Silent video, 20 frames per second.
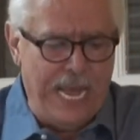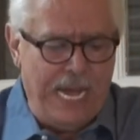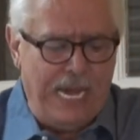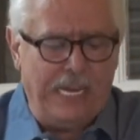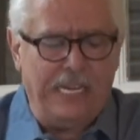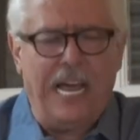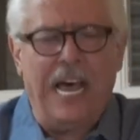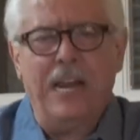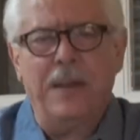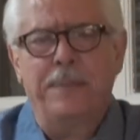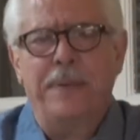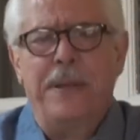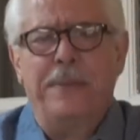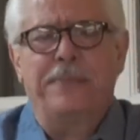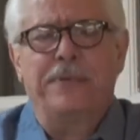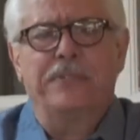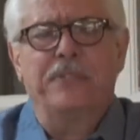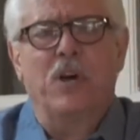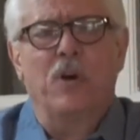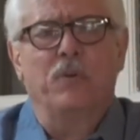A lot of
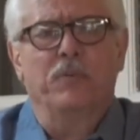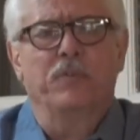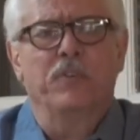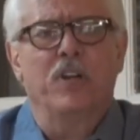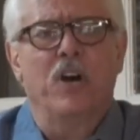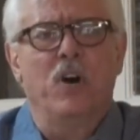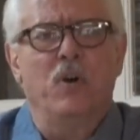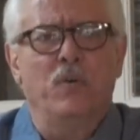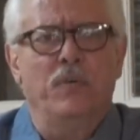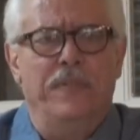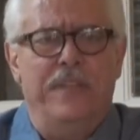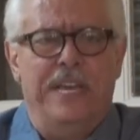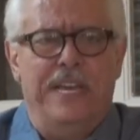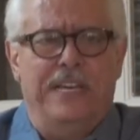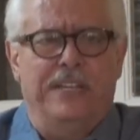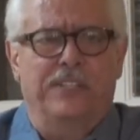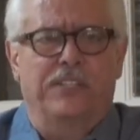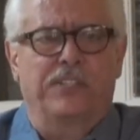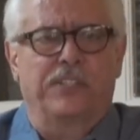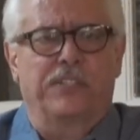people don't know
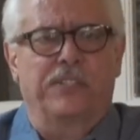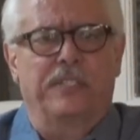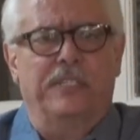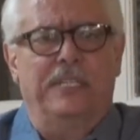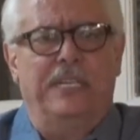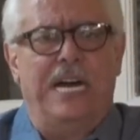this.